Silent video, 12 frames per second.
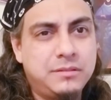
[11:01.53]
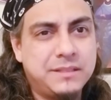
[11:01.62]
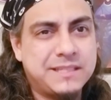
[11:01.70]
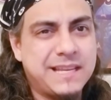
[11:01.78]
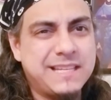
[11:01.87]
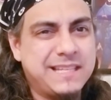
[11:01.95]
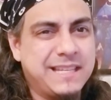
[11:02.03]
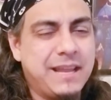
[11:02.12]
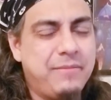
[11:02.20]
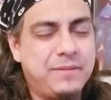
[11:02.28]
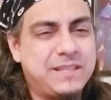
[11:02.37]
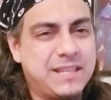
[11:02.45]
So
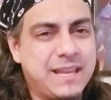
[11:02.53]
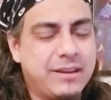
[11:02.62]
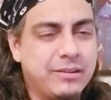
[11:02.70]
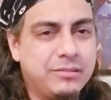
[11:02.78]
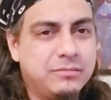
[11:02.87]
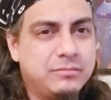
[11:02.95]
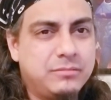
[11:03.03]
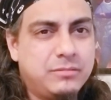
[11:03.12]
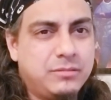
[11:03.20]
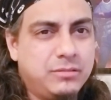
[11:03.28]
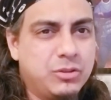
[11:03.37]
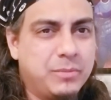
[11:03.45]
if it's there,
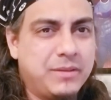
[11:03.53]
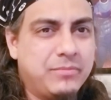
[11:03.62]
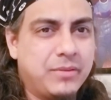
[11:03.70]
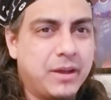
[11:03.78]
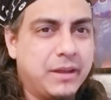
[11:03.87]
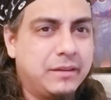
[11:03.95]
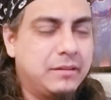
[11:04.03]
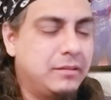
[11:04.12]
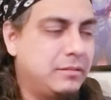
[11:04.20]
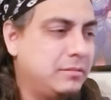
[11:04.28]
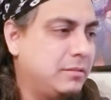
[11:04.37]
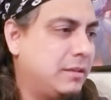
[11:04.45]
you'll be fine.
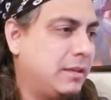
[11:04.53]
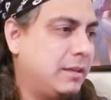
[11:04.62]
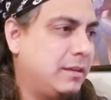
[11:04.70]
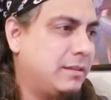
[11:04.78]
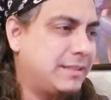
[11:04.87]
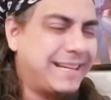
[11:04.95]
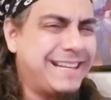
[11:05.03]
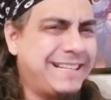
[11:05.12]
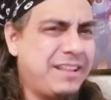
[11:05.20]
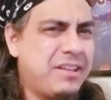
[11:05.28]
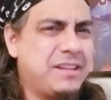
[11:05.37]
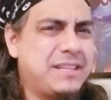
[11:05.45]

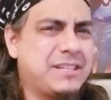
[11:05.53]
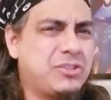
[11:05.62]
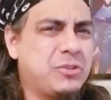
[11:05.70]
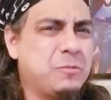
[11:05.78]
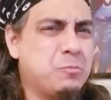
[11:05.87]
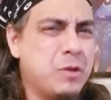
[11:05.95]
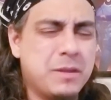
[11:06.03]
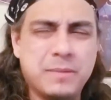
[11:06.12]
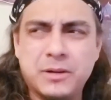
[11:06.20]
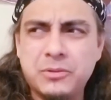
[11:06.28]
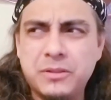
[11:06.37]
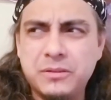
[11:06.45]
Tecate Light's actually way
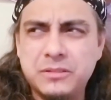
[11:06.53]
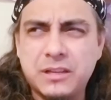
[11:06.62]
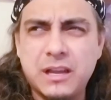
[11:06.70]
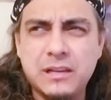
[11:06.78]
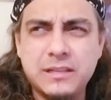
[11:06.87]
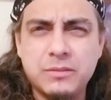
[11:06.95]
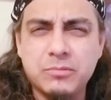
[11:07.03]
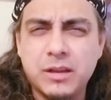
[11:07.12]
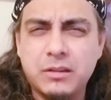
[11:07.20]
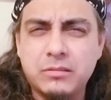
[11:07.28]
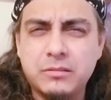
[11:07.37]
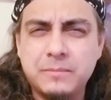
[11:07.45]
better than Tecate
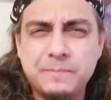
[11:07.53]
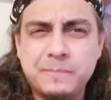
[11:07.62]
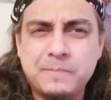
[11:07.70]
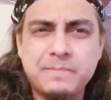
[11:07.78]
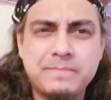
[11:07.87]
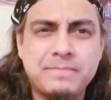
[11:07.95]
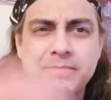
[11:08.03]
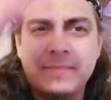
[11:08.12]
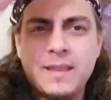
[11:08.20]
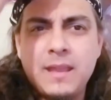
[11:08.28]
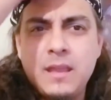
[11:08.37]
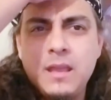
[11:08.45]
regular.
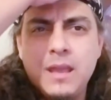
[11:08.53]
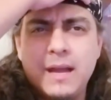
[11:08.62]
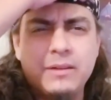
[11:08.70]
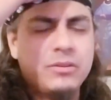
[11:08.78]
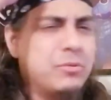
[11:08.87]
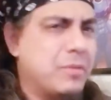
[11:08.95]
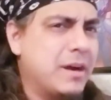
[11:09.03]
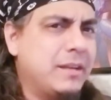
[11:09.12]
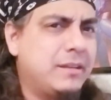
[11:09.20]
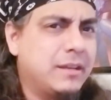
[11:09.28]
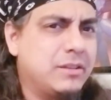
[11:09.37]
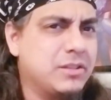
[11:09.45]
I don't know
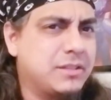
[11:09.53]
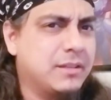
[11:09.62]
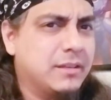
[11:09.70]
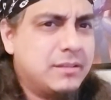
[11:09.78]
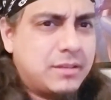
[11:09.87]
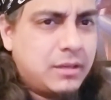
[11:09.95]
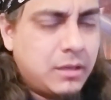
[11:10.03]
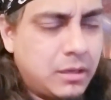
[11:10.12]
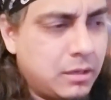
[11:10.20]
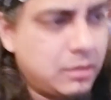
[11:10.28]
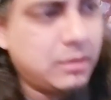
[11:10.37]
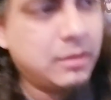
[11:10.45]
why. It just is.
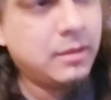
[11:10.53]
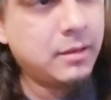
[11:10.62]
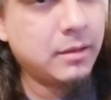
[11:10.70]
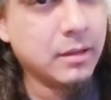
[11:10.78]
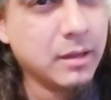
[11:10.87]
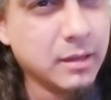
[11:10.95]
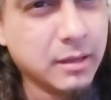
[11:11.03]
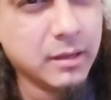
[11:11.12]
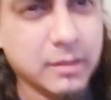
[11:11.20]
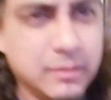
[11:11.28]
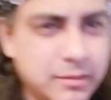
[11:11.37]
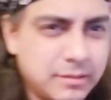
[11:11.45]

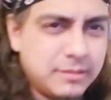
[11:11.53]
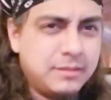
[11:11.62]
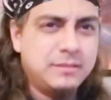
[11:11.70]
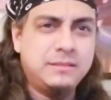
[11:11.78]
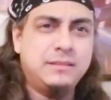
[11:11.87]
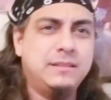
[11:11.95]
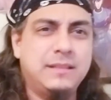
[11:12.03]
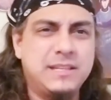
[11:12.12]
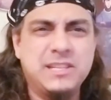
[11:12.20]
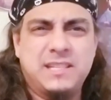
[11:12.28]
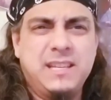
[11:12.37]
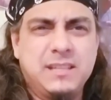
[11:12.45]
It
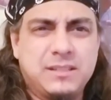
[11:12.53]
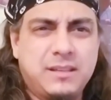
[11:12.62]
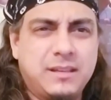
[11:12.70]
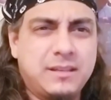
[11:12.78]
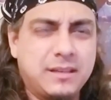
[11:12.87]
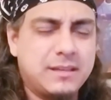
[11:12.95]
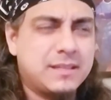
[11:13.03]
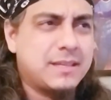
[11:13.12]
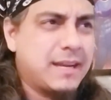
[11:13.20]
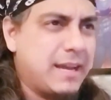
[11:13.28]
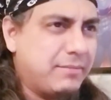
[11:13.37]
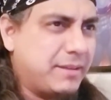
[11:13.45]
just is. It doesn't
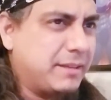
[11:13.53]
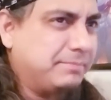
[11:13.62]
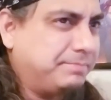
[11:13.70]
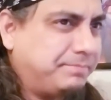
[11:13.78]
have that.